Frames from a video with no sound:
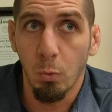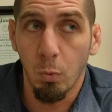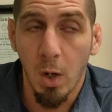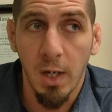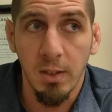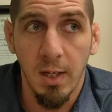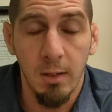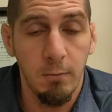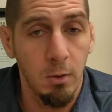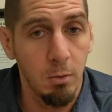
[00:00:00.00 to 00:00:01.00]
rocked
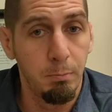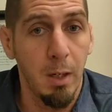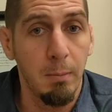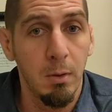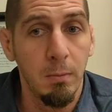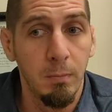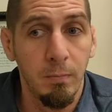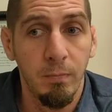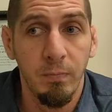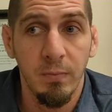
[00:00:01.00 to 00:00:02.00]
out of your bubble,
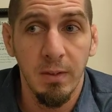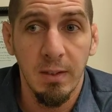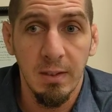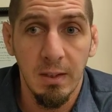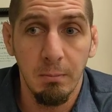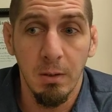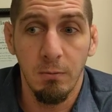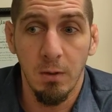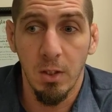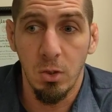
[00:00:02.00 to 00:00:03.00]
can be a
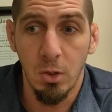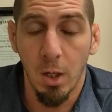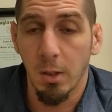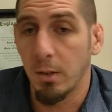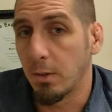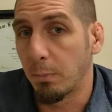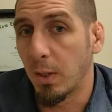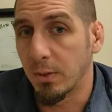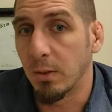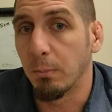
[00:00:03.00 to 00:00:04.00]
very dark and
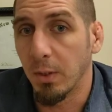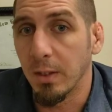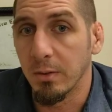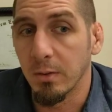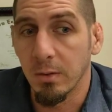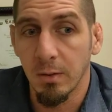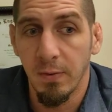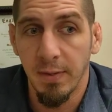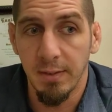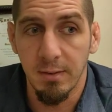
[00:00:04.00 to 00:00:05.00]
depressing place.
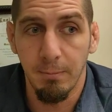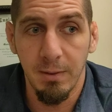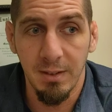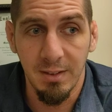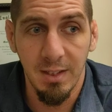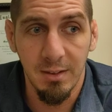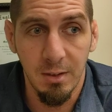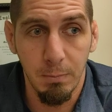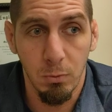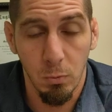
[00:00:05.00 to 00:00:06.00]
And some of these
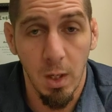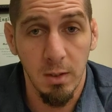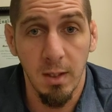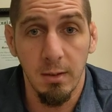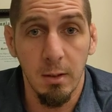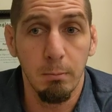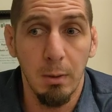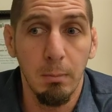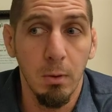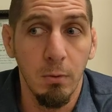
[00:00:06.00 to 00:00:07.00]
kids have been rocked out of their
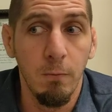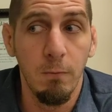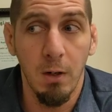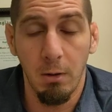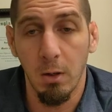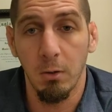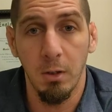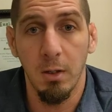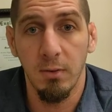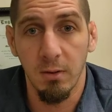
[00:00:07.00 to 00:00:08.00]
bubble very
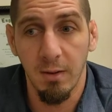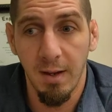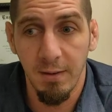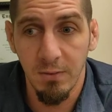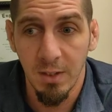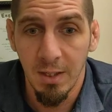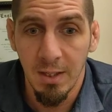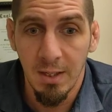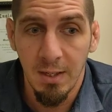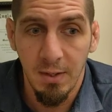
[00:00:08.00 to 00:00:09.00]
early on in their lives
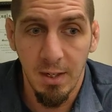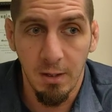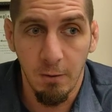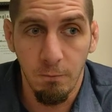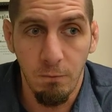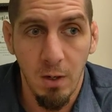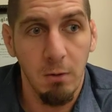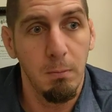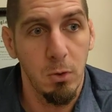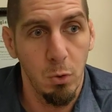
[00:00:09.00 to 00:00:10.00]
and are
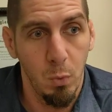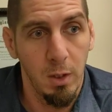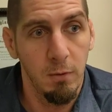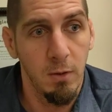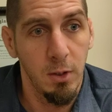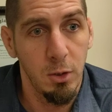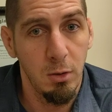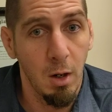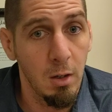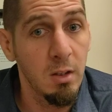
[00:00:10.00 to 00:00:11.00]
very much aware of all the
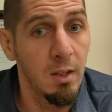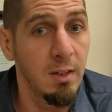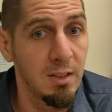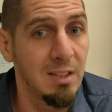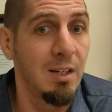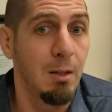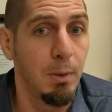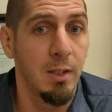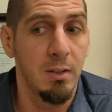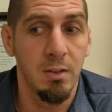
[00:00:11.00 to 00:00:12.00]
dark things that
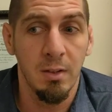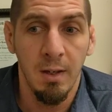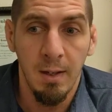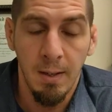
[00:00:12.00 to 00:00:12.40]
take place.